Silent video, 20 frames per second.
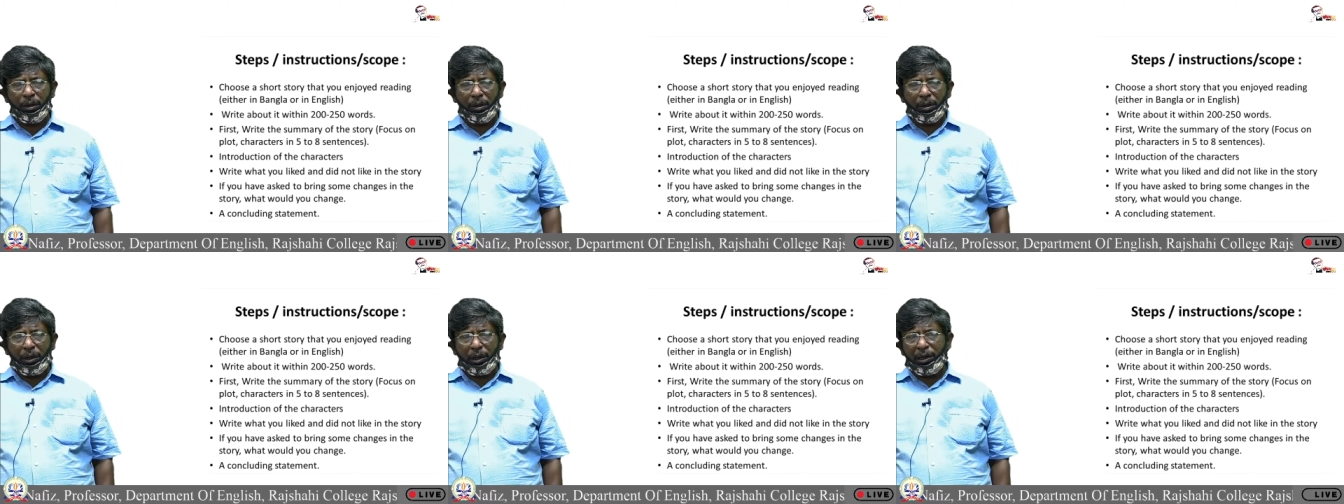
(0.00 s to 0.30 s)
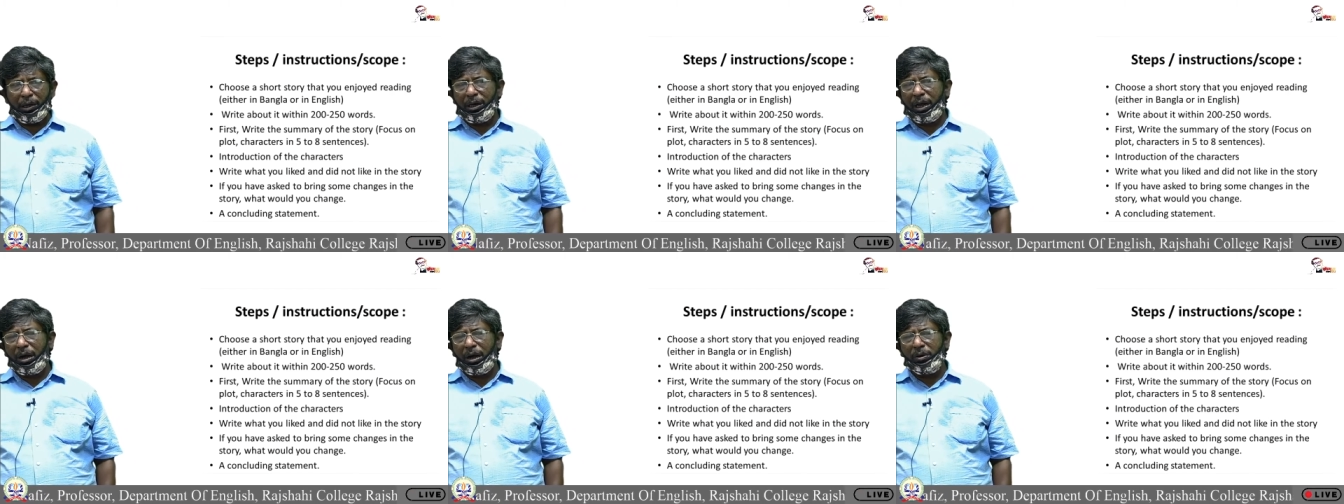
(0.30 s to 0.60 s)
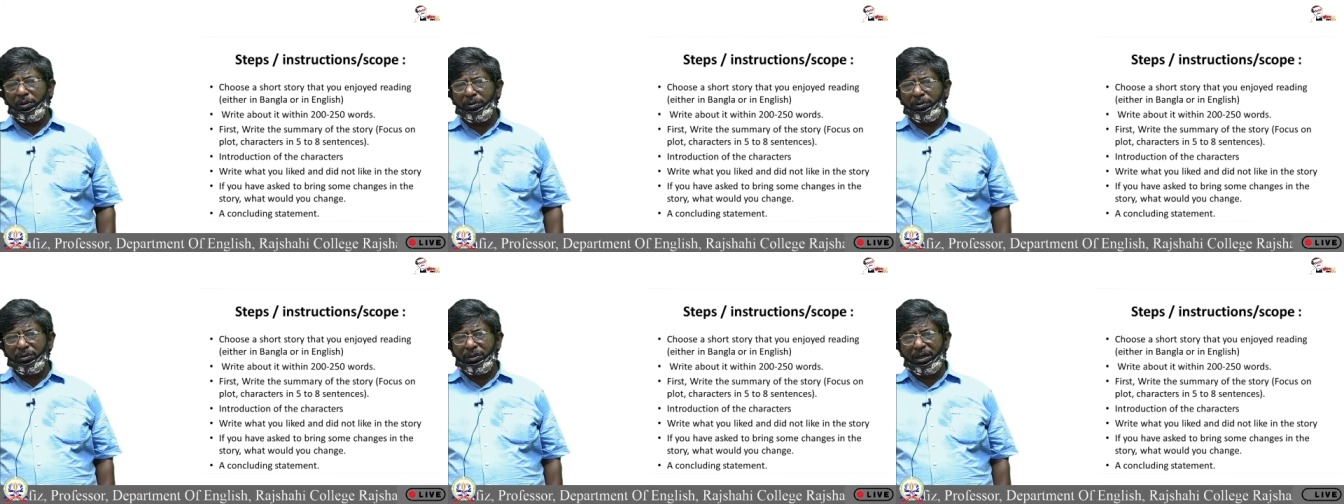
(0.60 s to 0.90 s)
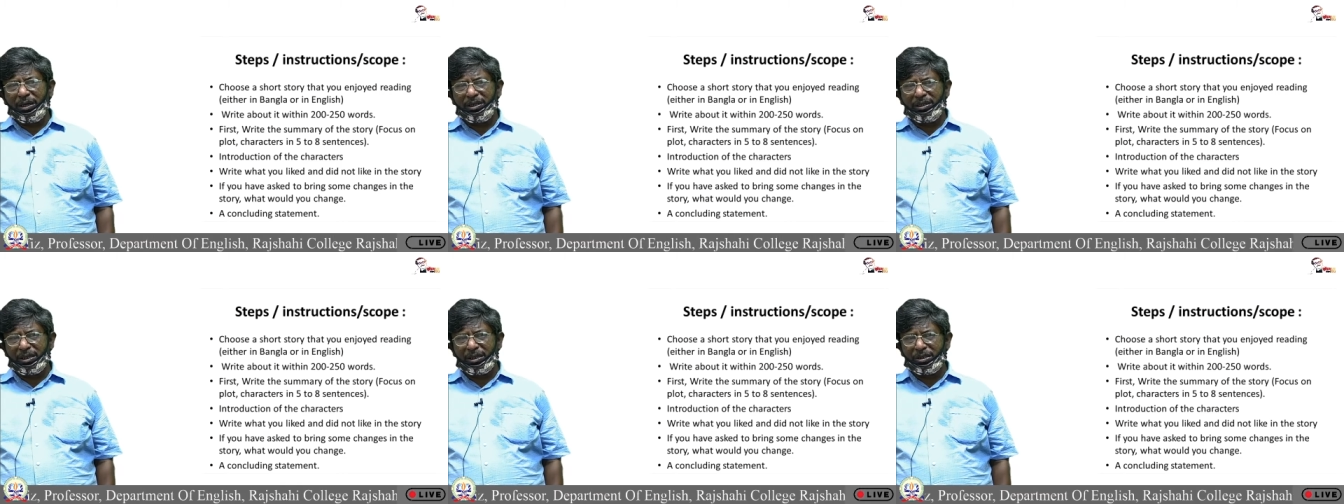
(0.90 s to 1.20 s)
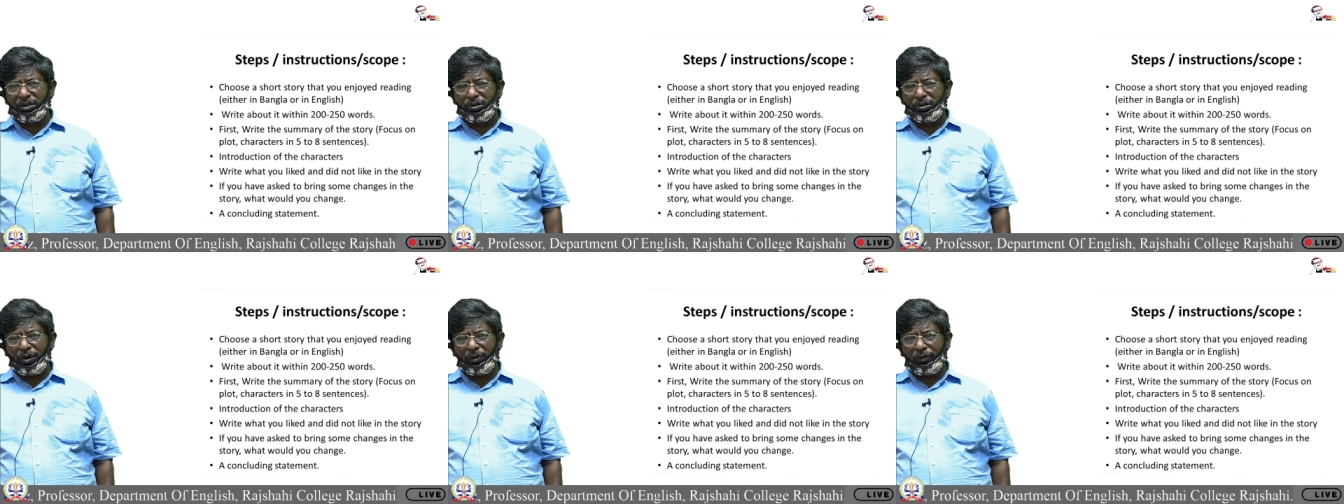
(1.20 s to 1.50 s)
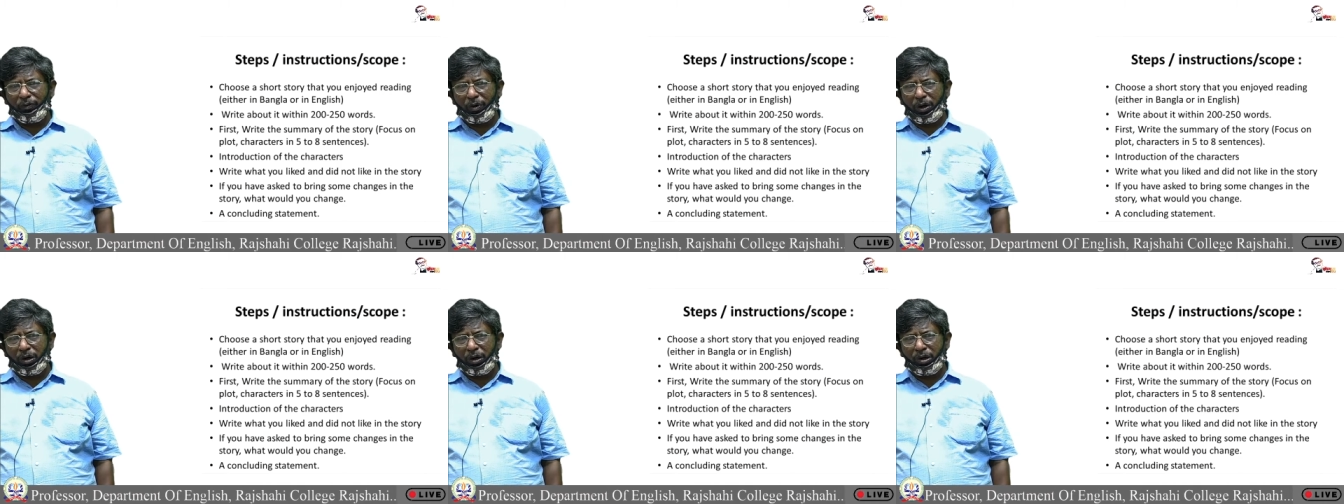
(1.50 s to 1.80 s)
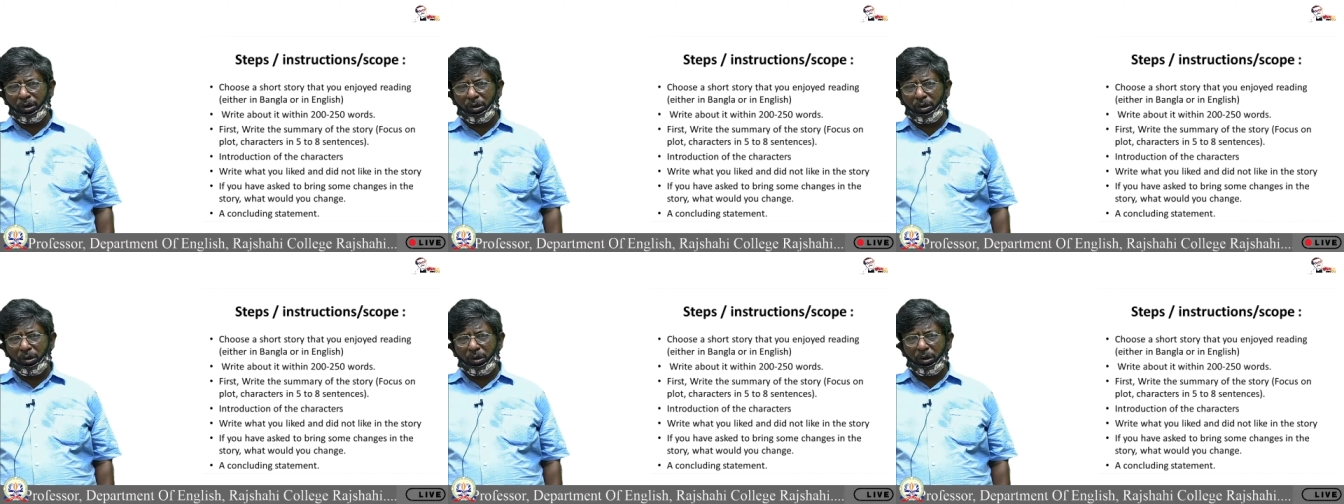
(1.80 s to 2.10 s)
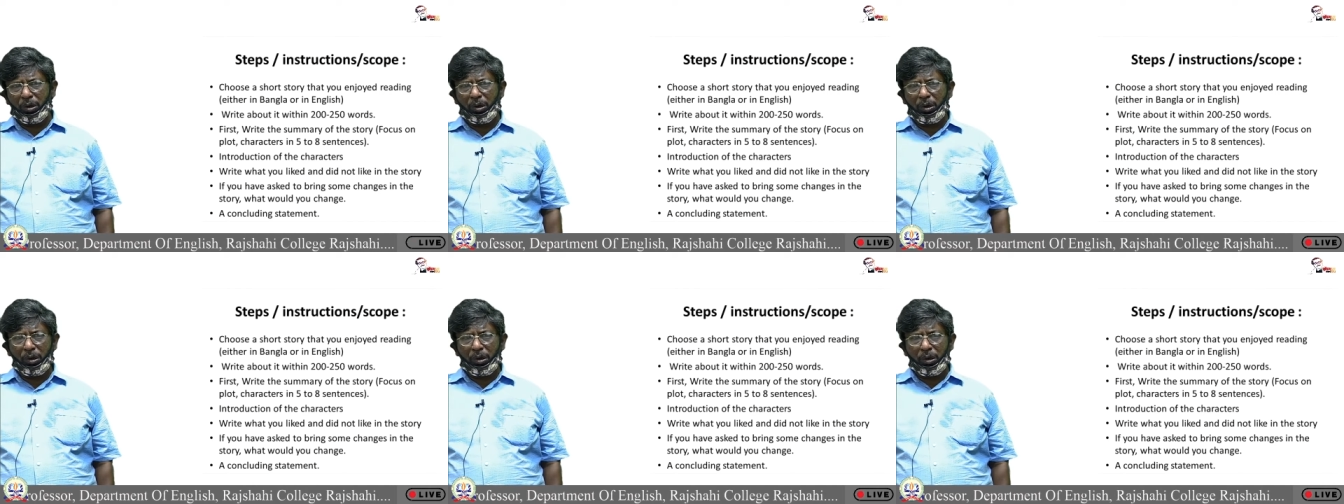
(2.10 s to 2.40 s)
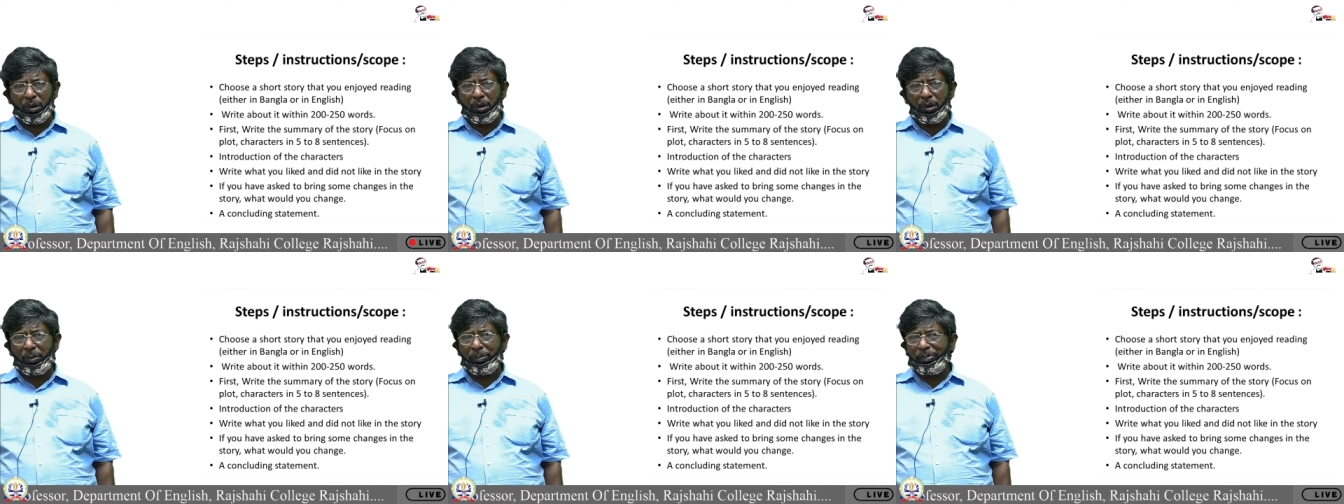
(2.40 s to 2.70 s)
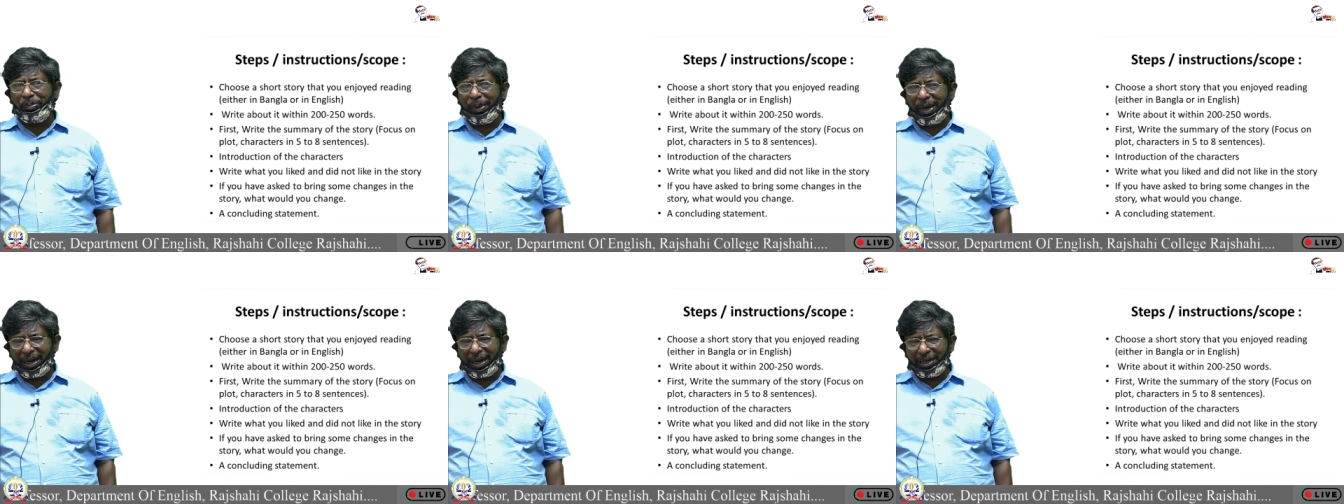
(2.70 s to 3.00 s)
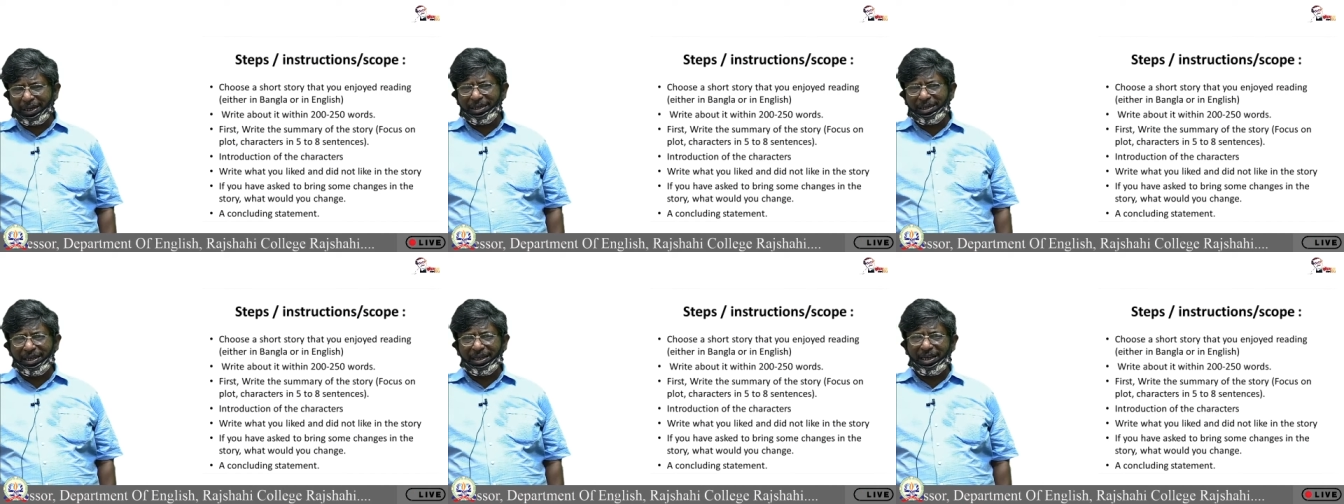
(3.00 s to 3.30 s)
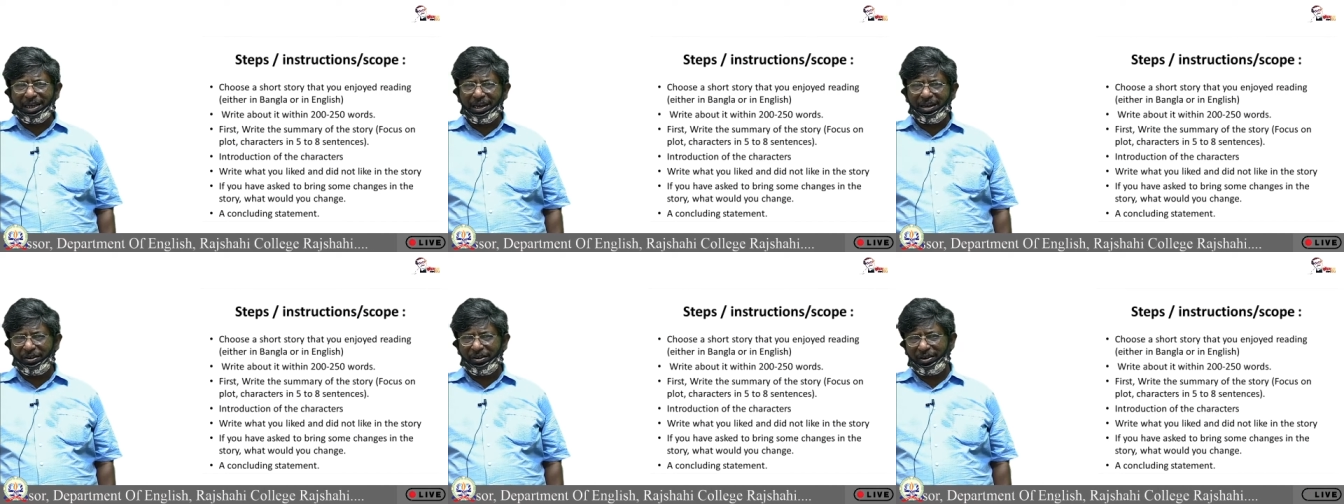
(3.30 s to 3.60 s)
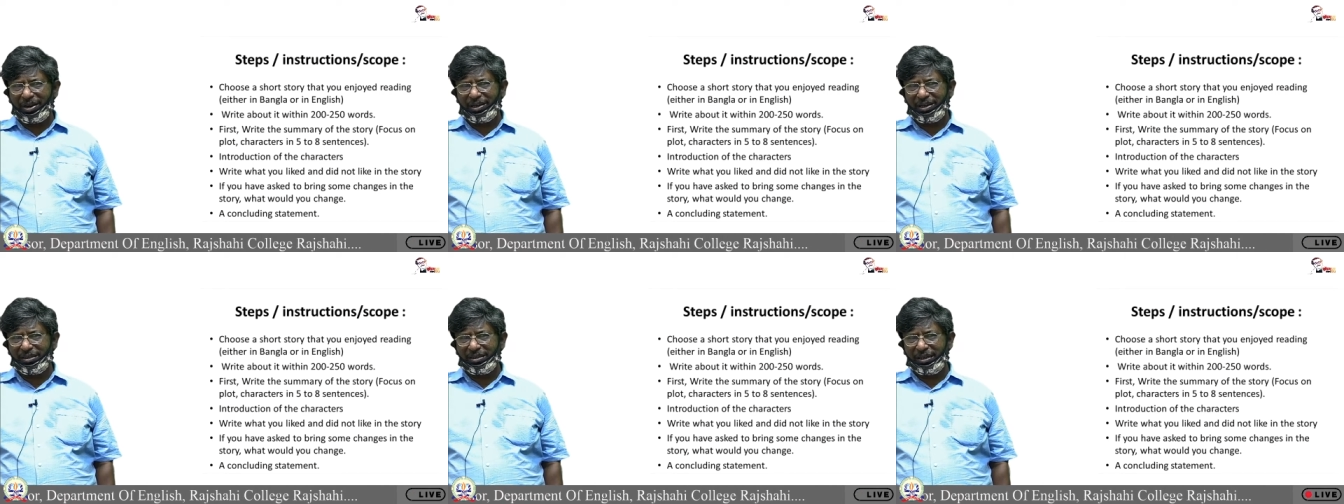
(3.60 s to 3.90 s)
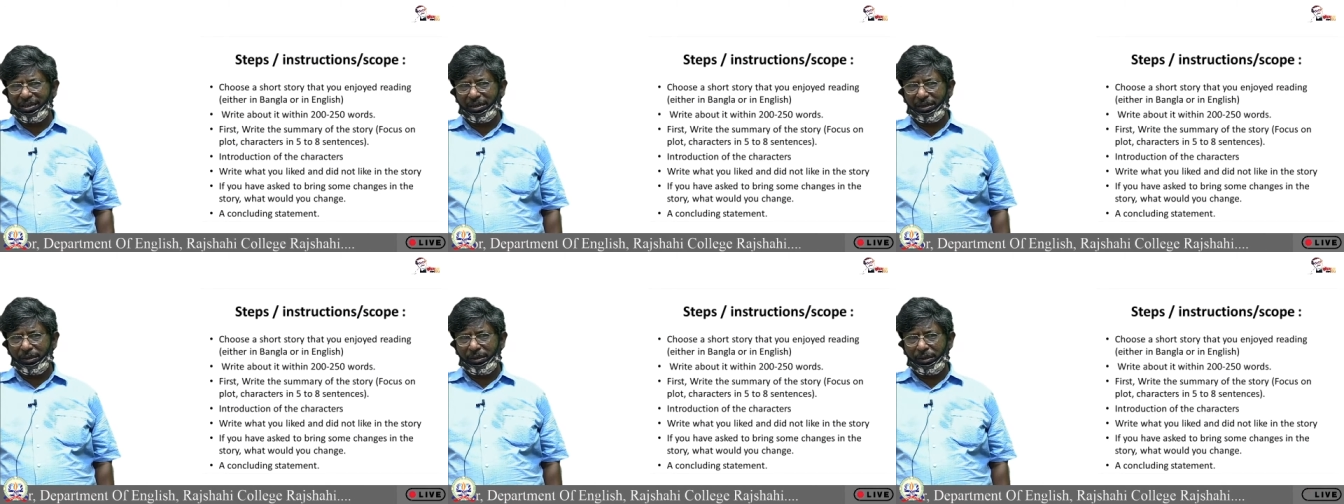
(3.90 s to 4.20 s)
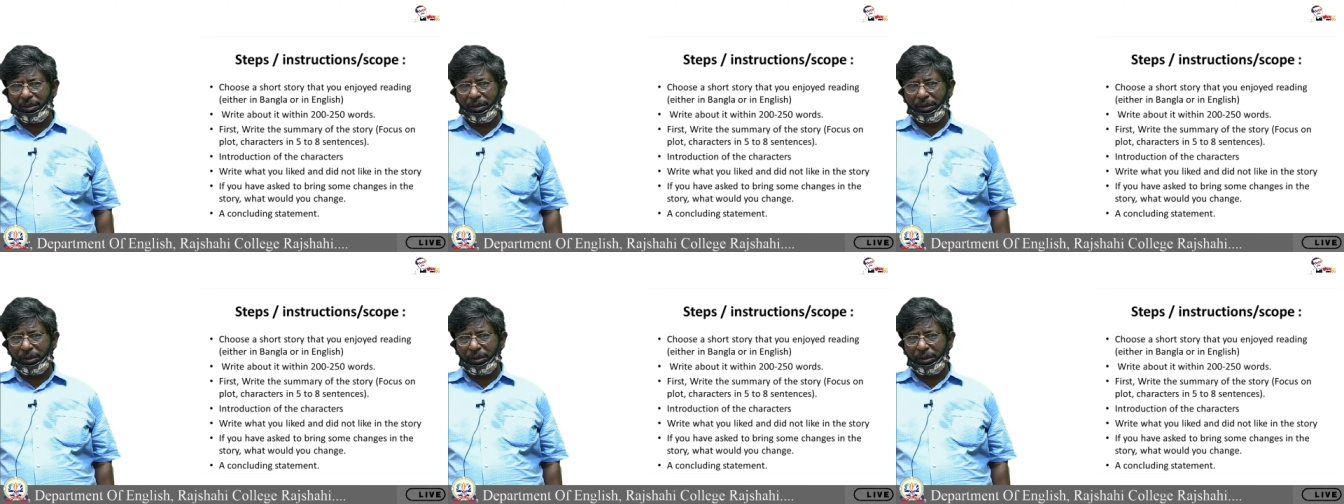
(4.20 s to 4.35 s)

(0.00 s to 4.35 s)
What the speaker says: now let us go for practical writing.